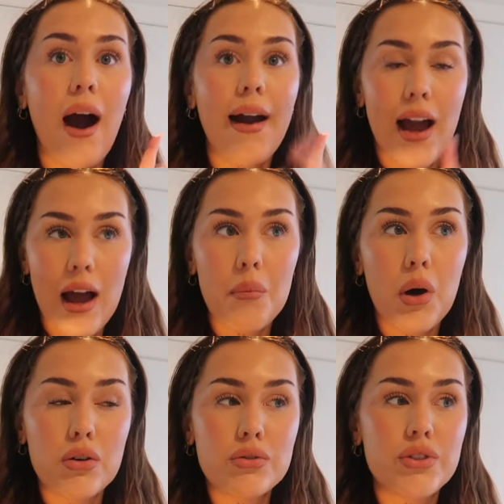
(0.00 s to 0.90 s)
I
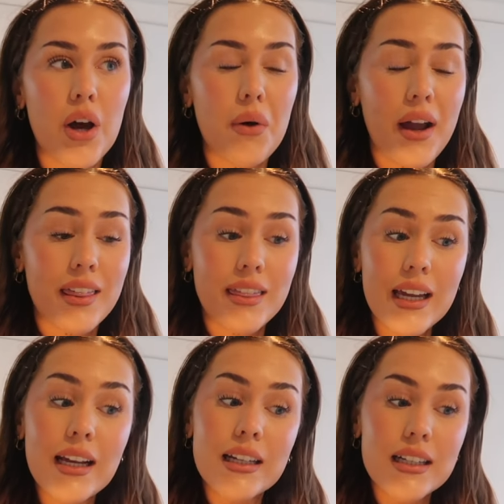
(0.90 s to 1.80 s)
am also, I
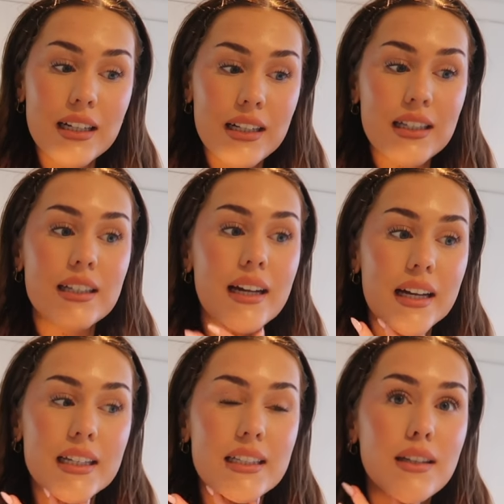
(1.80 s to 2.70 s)
think,
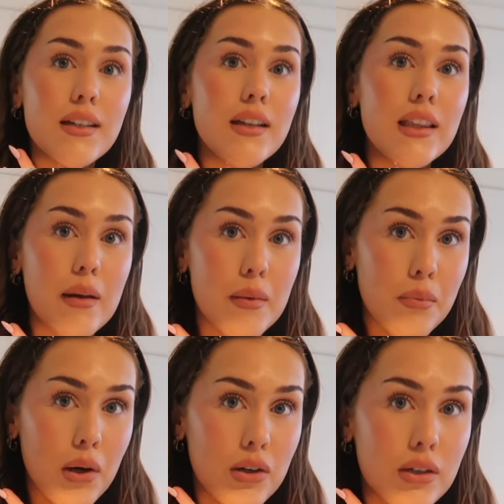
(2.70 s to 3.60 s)
getting the lemon
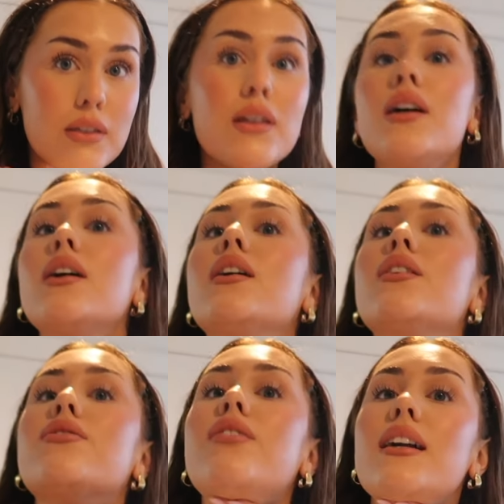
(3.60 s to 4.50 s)
bottle
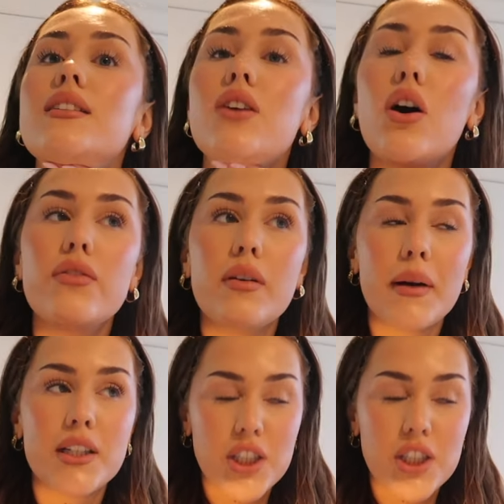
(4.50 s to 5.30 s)
fat dissolver on my